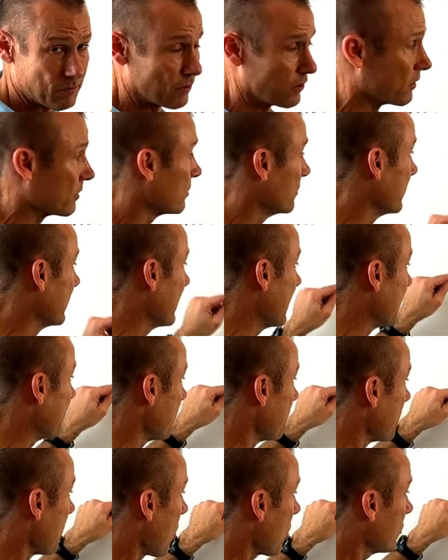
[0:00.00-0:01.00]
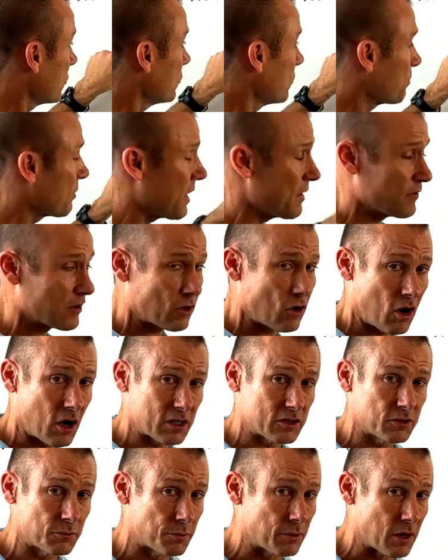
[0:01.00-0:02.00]
vertically and the marginal private
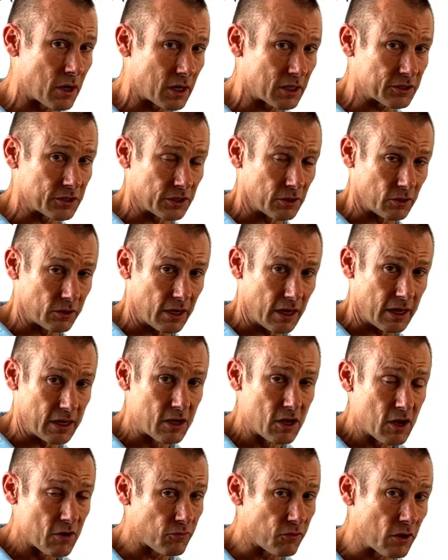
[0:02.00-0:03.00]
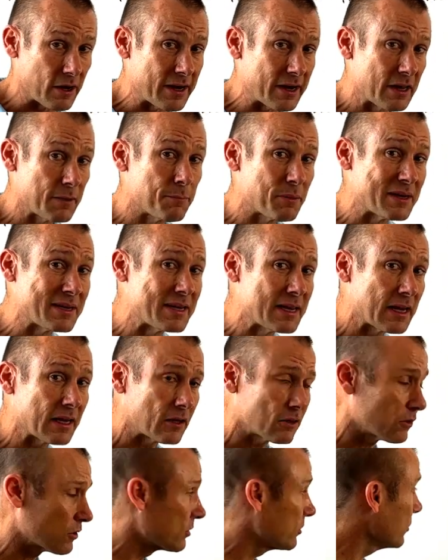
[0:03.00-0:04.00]
cost of production, okay, for any
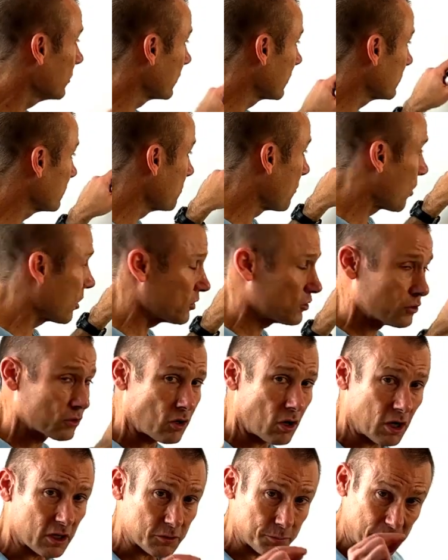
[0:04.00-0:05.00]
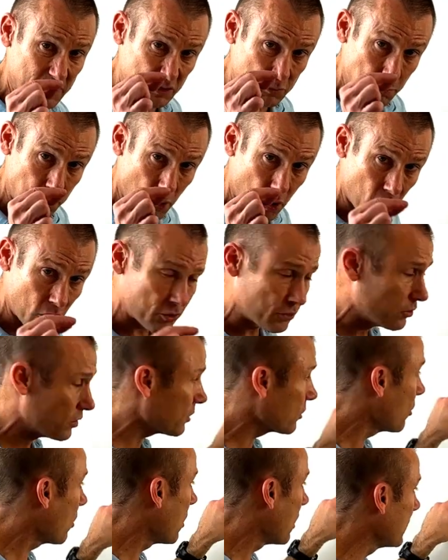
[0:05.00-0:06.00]
particular good, because marginal cost means per
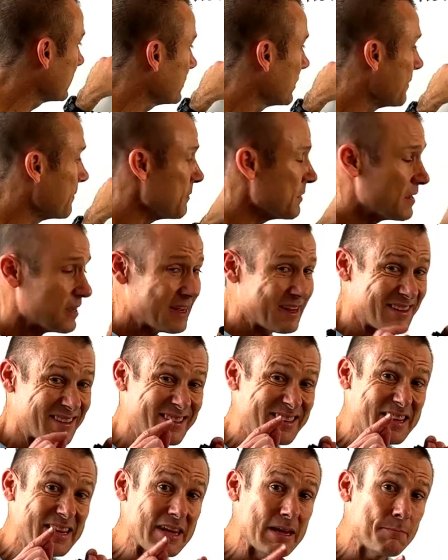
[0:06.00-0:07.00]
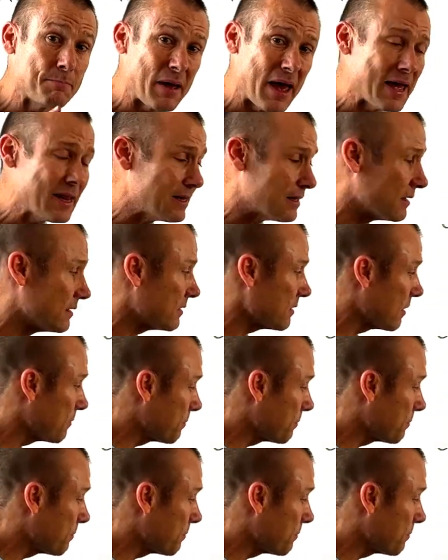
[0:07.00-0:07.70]
unit cost, is dependent